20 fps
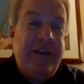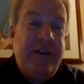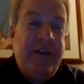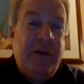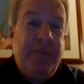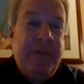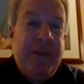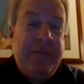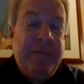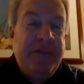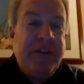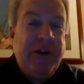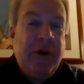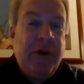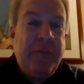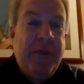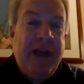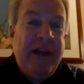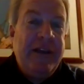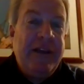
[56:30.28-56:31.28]
you know, people
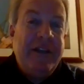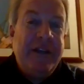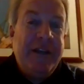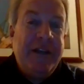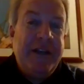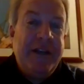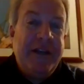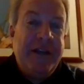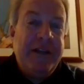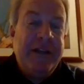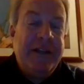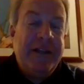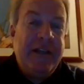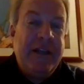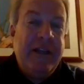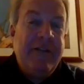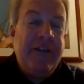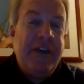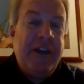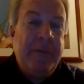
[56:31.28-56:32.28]
don't mind
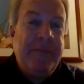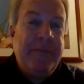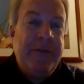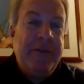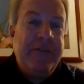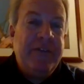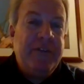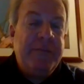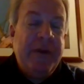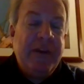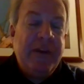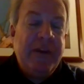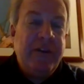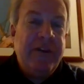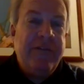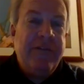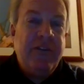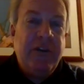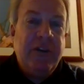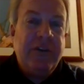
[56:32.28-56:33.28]
giving up,
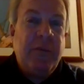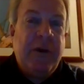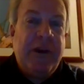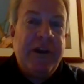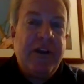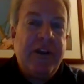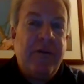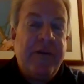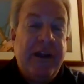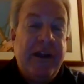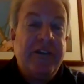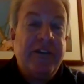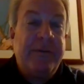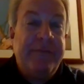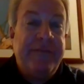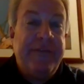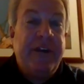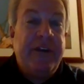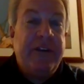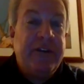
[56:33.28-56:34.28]
especially if you just want to go catch some
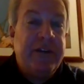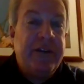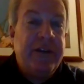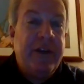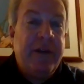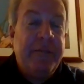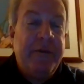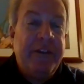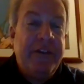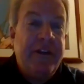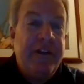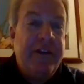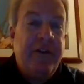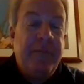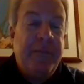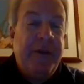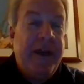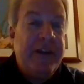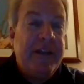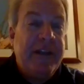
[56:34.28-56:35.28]
fish. I mean, they
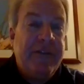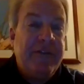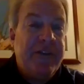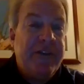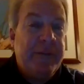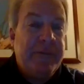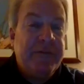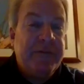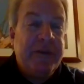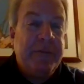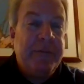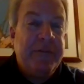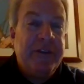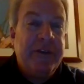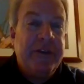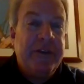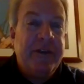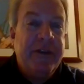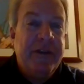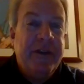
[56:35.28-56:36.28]
don't mind giving up some
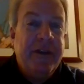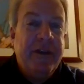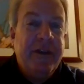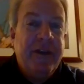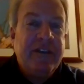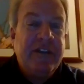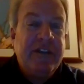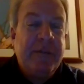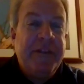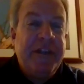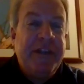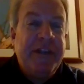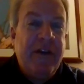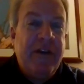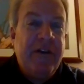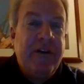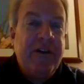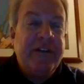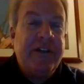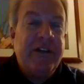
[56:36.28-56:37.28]
of the
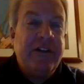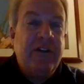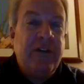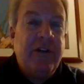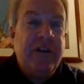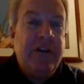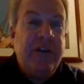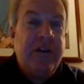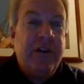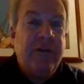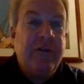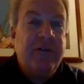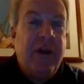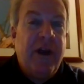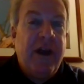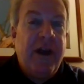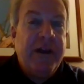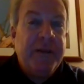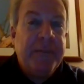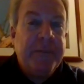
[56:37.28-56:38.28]
areas that you need to go
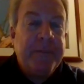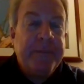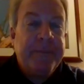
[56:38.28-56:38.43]
try.